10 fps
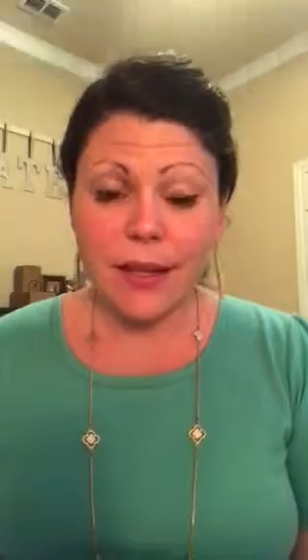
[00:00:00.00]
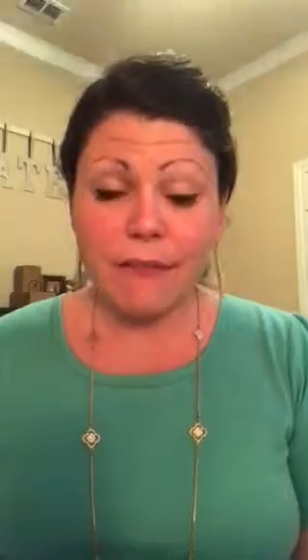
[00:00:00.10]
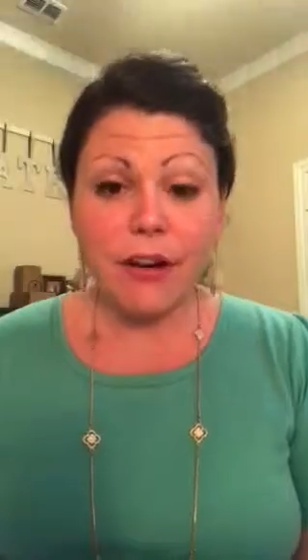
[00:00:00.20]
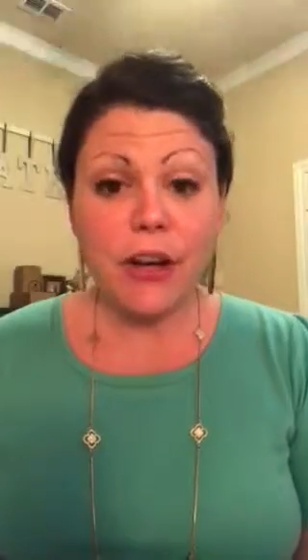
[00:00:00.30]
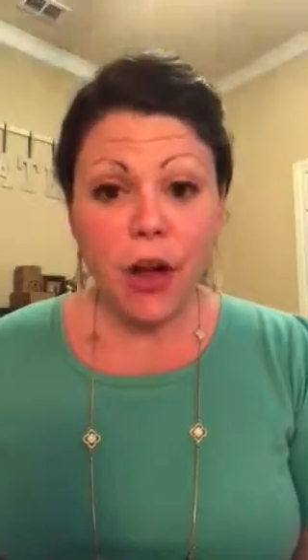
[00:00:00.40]

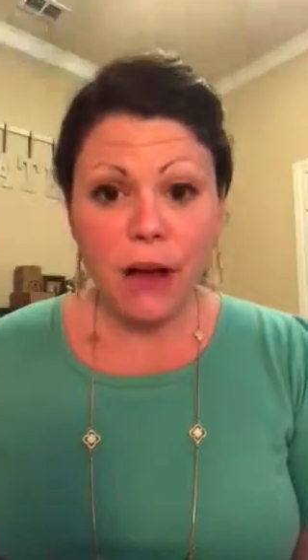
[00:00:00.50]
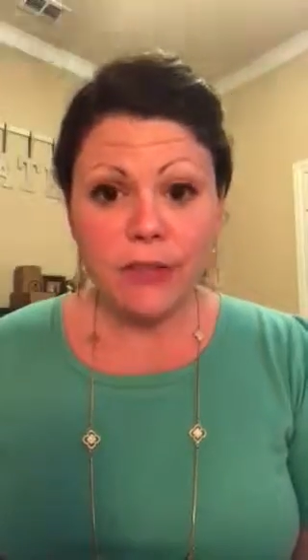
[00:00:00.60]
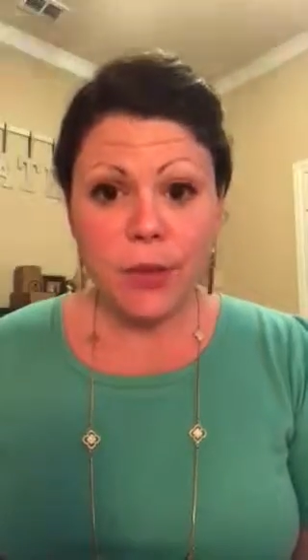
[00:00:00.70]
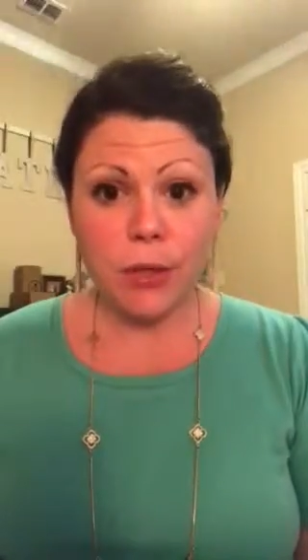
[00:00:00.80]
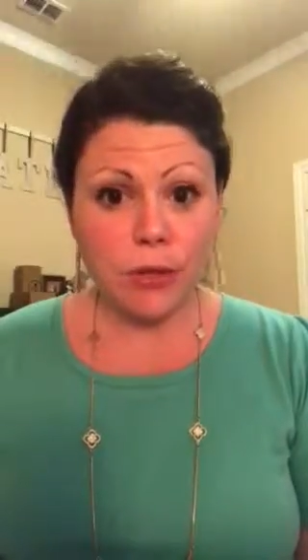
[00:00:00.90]
Very
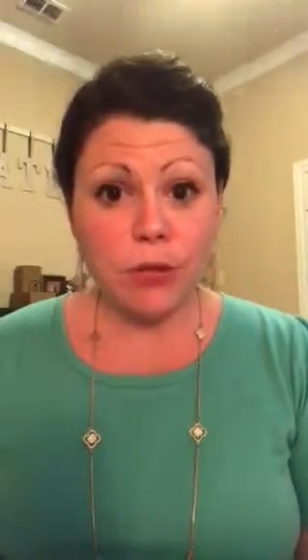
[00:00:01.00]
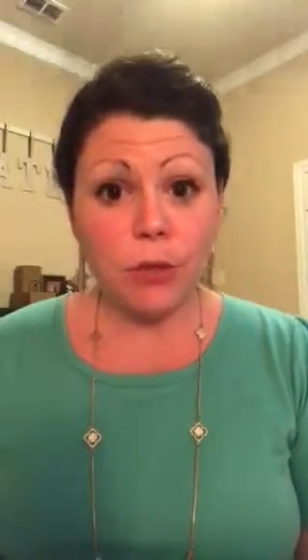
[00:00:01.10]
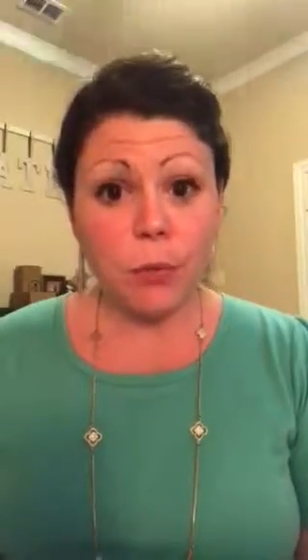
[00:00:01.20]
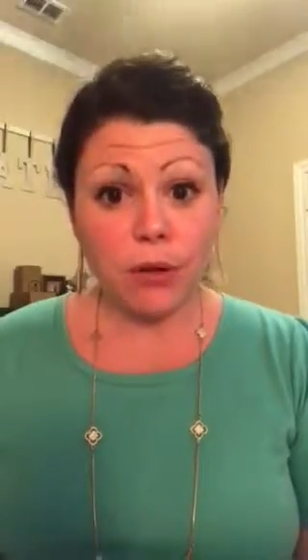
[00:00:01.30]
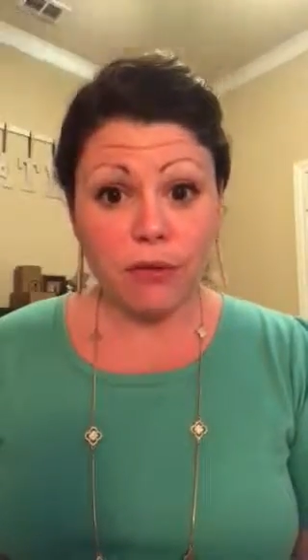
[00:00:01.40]
often when you
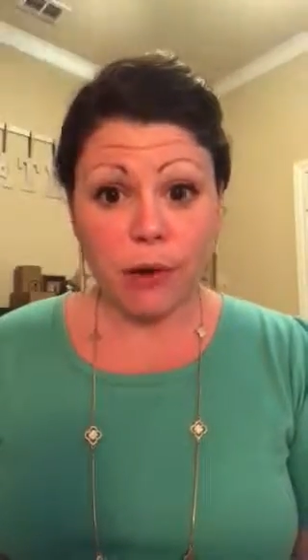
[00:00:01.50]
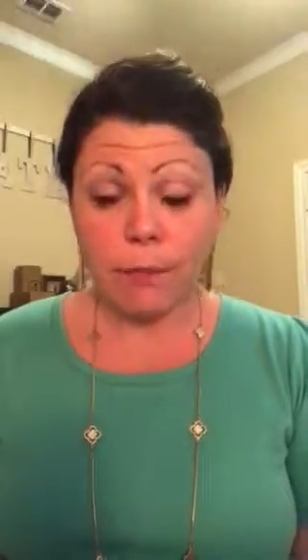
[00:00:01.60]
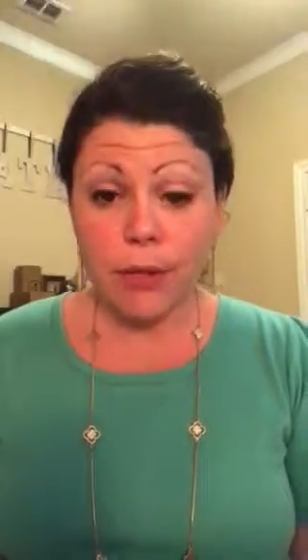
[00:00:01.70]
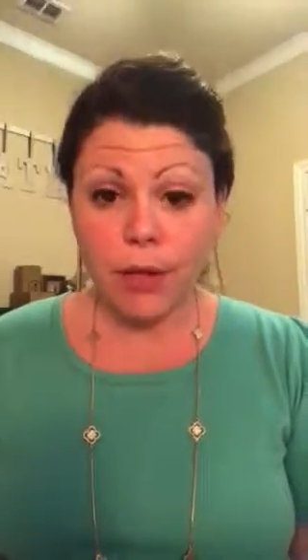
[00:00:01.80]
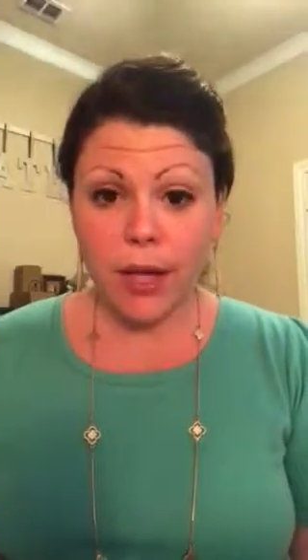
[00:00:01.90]
do one of our
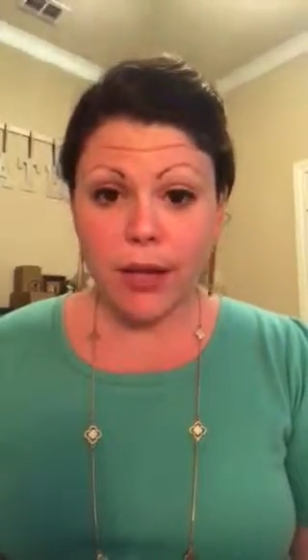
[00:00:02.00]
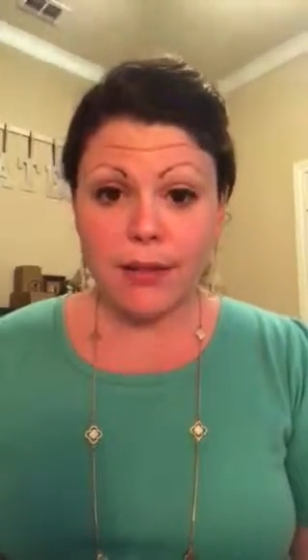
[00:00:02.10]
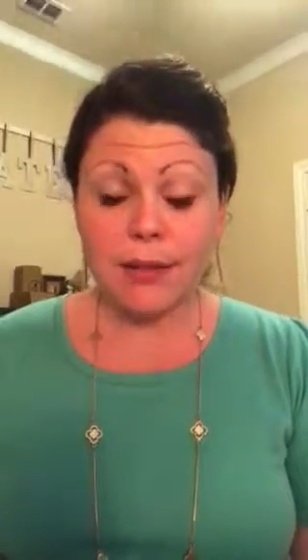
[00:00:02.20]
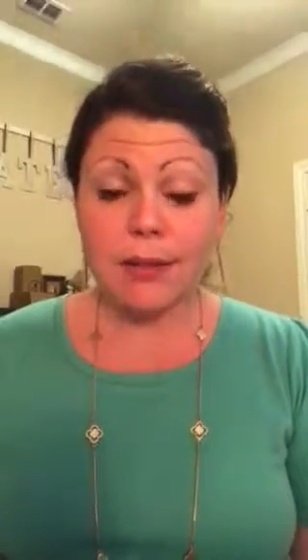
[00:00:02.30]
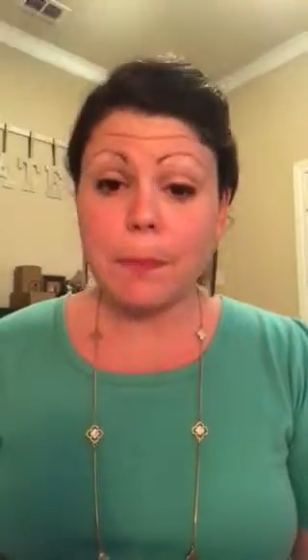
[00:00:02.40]
meal
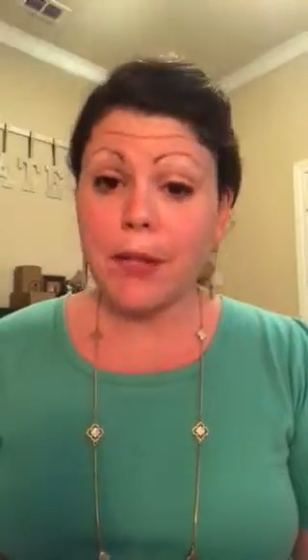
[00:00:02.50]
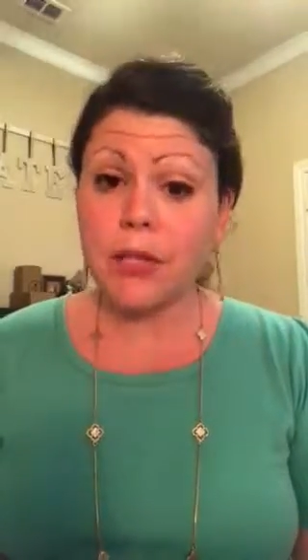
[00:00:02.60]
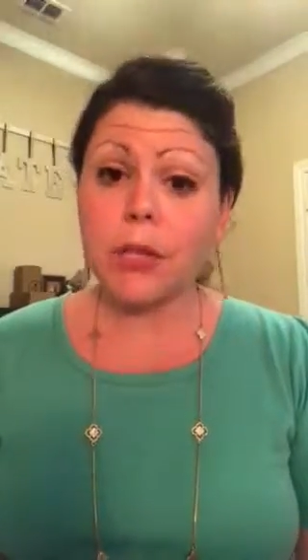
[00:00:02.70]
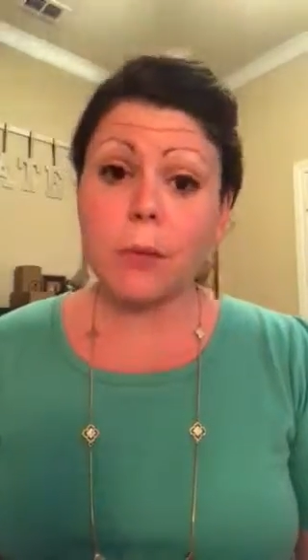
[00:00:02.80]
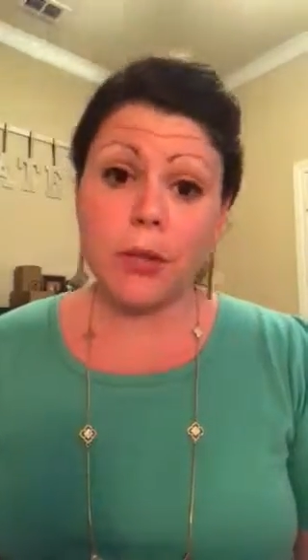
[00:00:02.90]
kits,
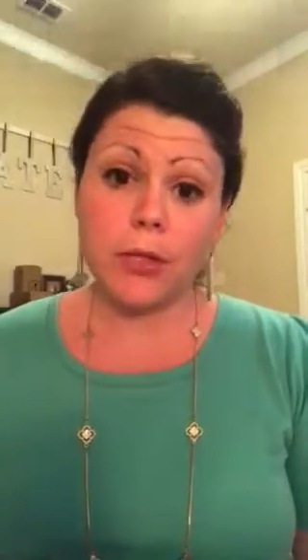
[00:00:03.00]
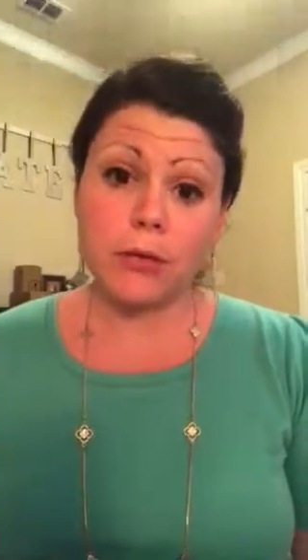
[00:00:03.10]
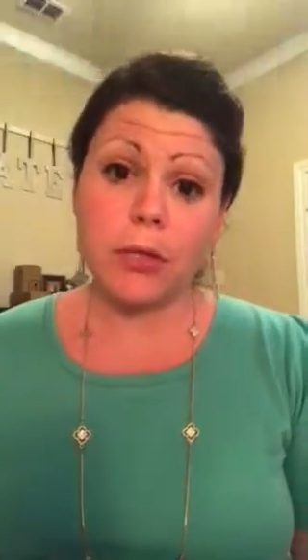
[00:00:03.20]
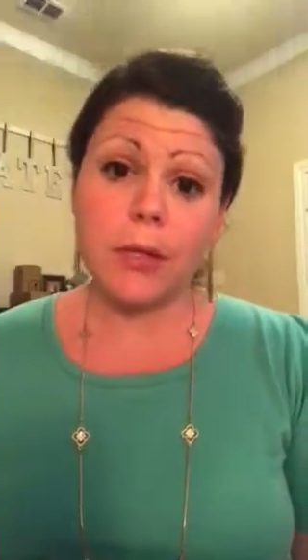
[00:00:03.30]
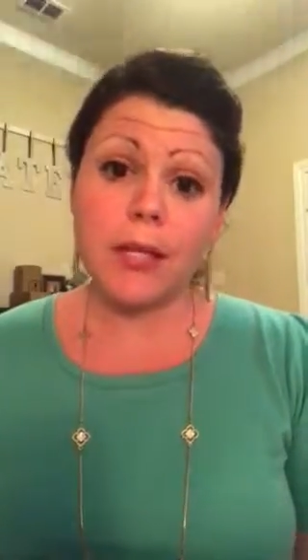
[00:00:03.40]
especially when you
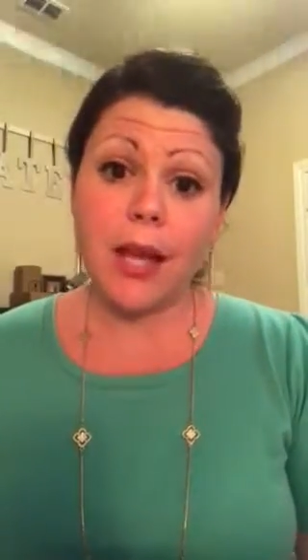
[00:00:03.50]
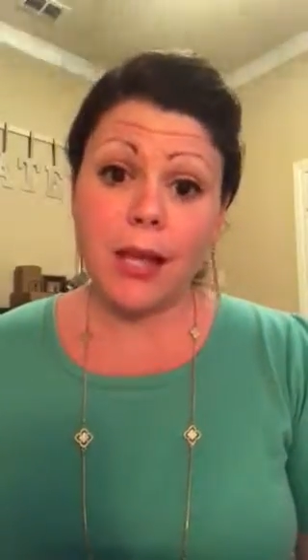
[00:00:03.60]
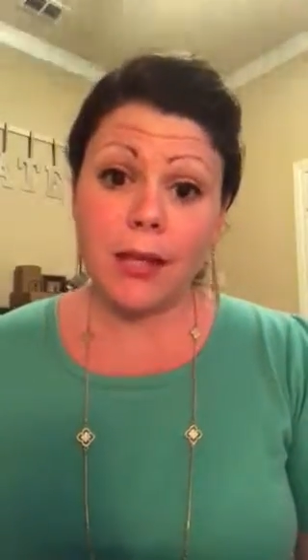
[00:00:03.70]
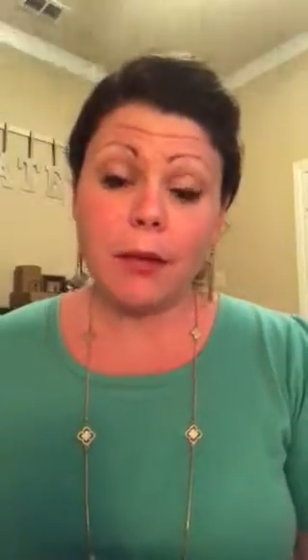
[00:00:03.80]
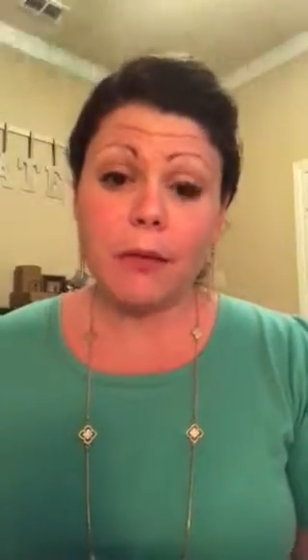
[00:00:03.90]
do a
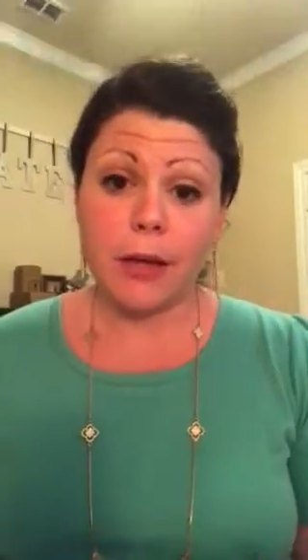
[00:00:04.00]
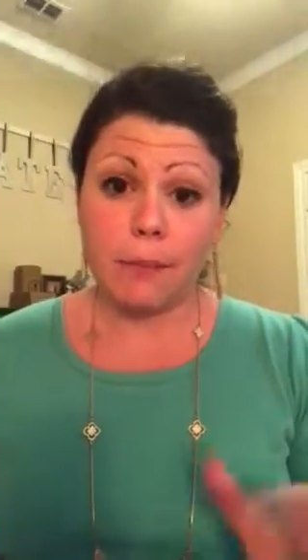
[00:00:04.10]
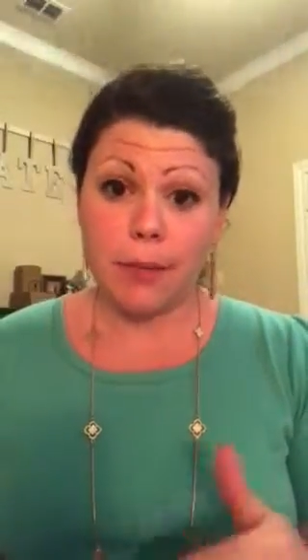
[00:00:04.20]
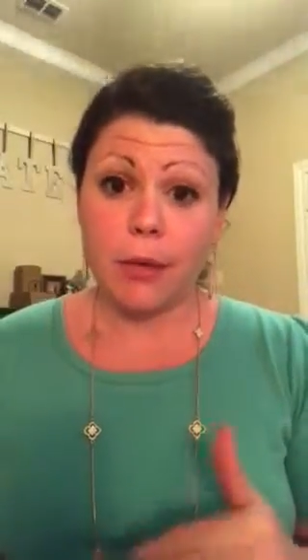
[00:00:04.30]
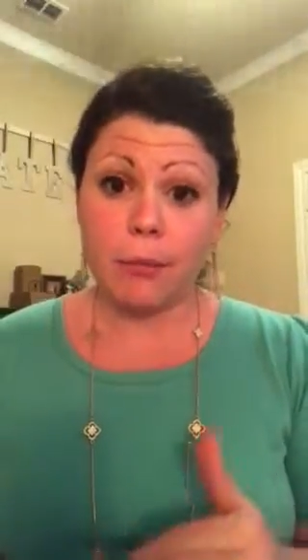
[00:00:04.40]
10
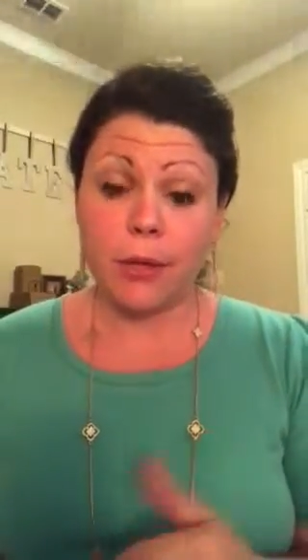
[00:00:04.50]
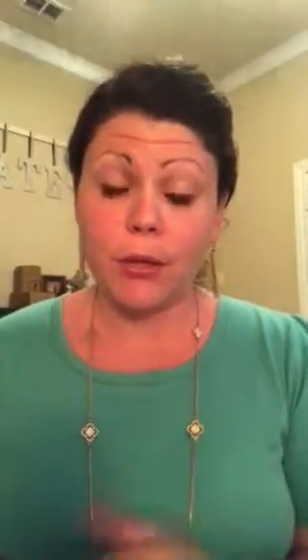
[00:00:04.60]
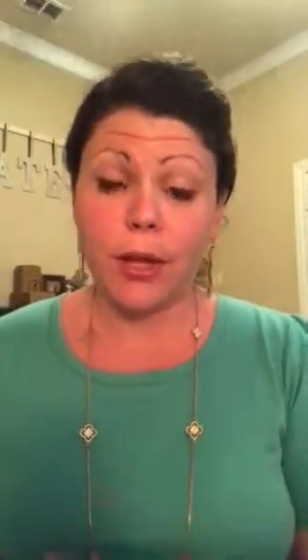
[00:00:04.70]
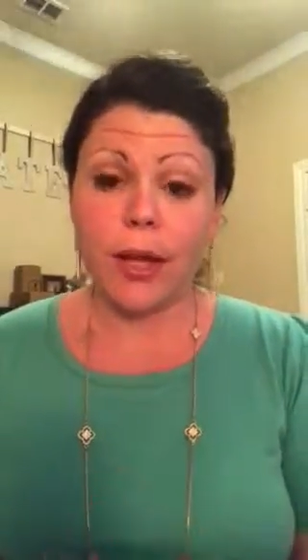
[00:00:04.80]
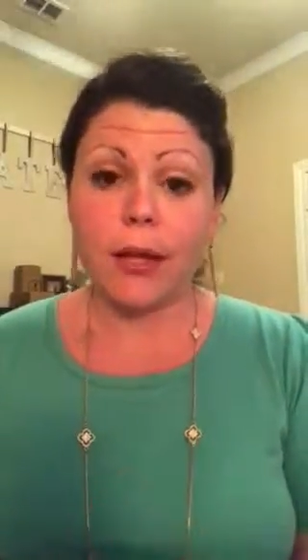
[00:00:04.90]

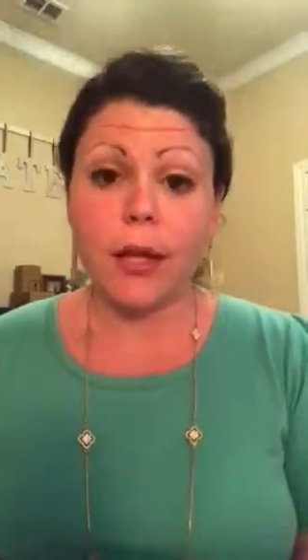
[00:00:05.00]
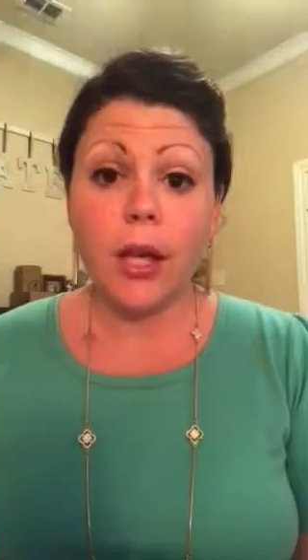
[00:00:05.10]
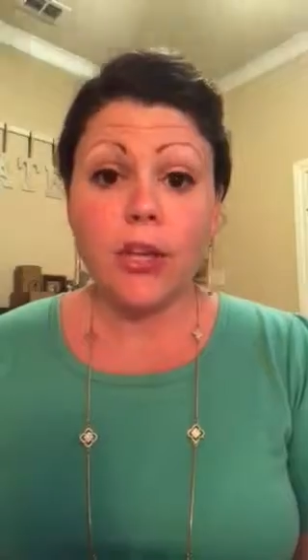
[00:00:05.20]
meal kit,